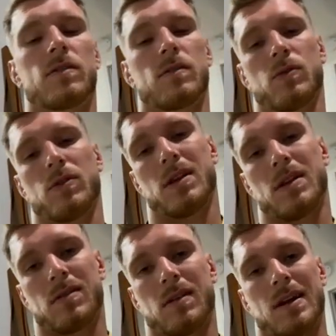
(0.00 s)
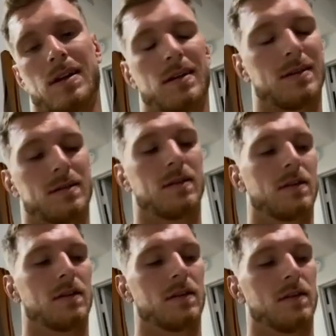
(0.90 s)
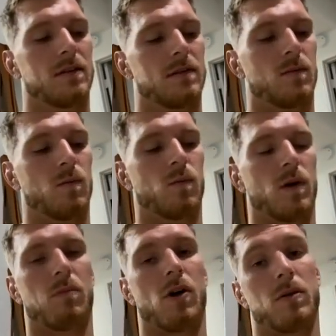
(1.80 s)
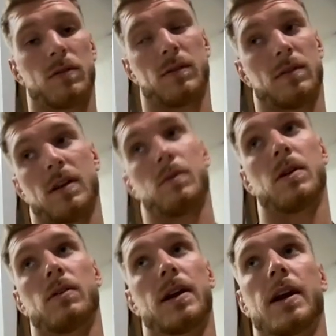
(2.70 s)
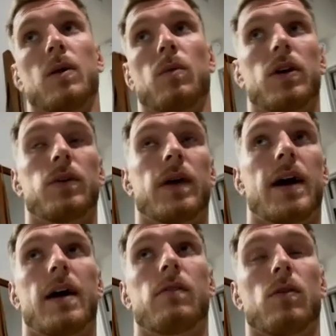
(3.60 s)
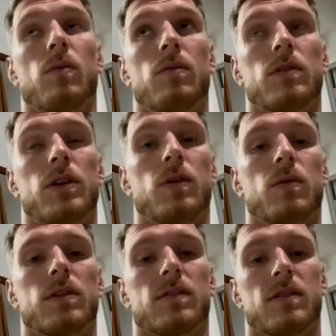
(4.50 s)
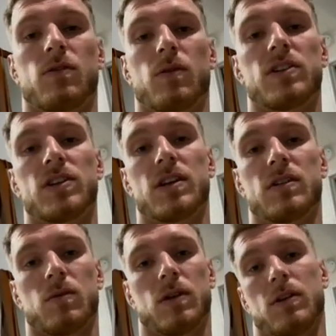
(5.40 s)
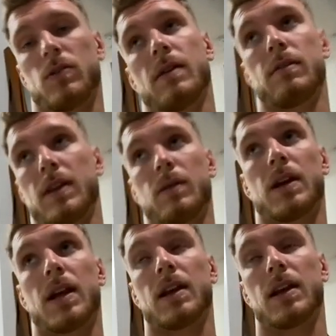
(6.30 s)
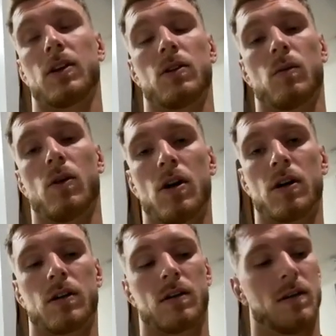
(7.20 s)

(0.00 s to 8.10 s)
Well, then it's like where Barros is like, we don't care what you have or what the situation is, we're going to do everything we can to get you to walk.